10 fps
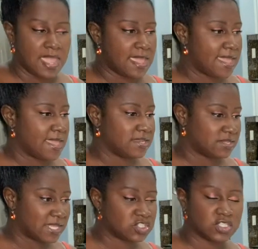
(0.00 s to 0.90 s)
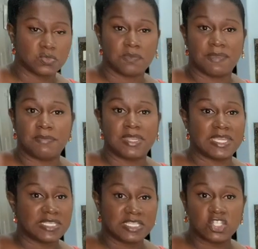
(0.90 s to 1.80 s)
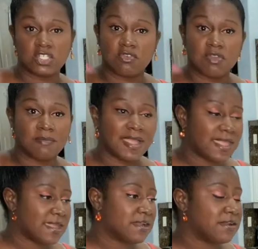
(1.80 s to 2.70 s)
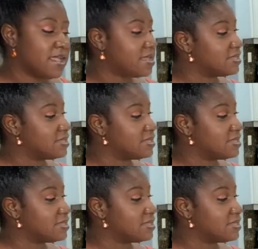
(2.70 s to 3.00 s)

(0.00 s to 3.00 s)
And that's just with me putting conditioner in my hair